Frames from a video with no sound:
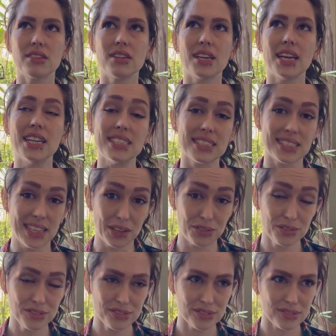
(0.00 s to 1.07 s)
in
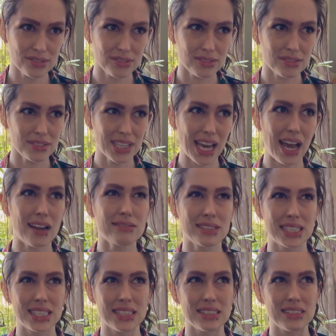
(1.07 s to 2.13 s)
itself
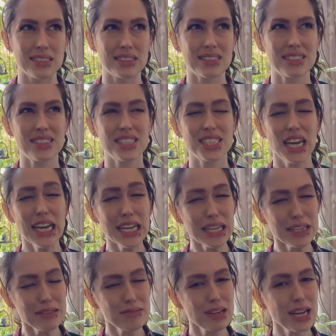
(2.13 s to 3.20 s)
carries
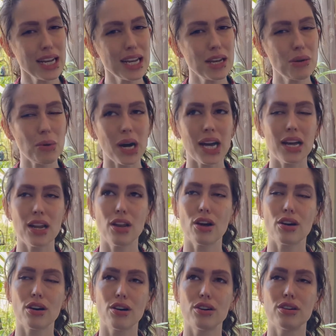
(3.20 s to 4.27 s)
generally quite a lot
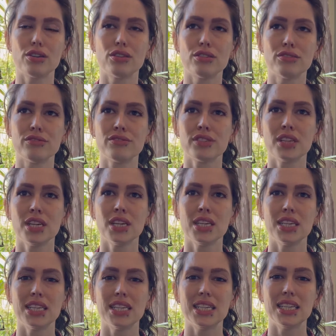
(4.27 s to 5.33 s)
of
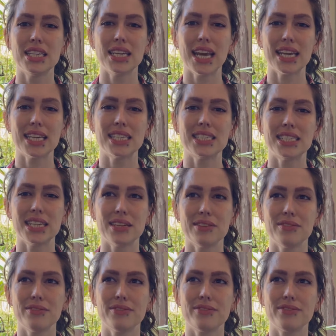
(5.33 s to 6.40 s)

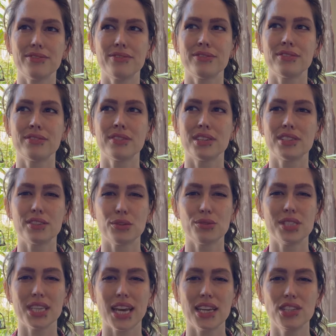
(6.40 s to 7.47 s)
negative
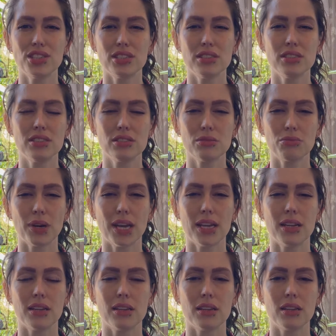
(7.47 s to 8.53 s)
associations
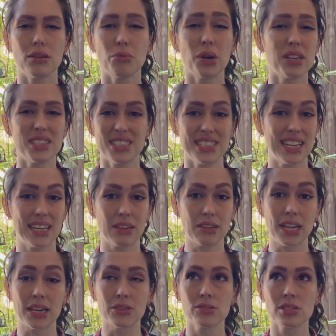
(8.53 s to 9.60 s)
when the word is said out
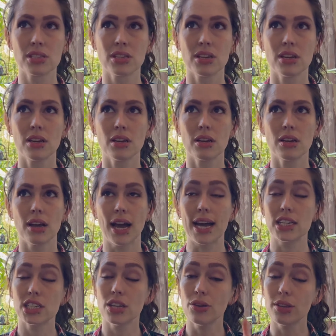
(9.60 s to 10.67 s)
loud.
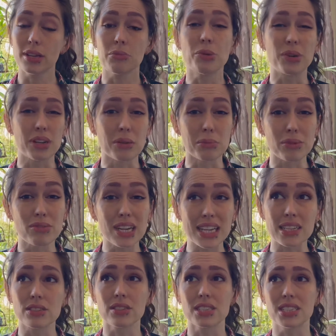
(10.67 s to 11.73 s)
Actually, on that point, I'd be really
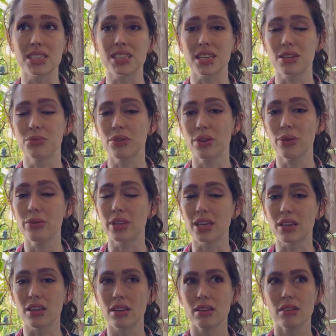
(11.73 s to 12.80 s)
interested to hear what you
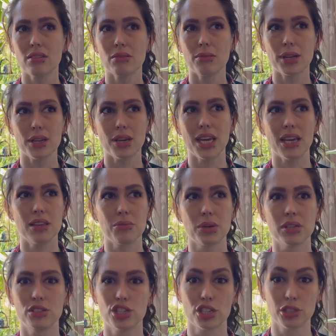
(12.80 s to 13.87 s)
think when you hear the
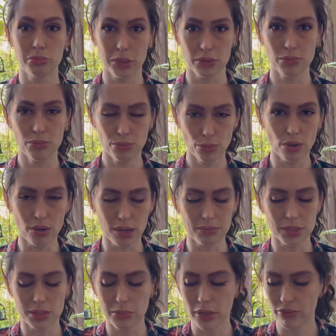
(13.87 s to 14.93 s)
word judgment. What
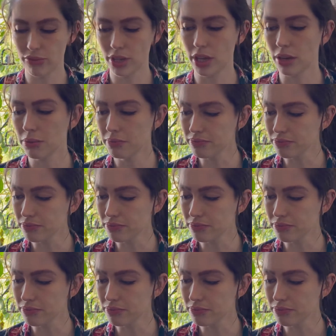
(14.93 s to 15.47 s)
comes to mind for you?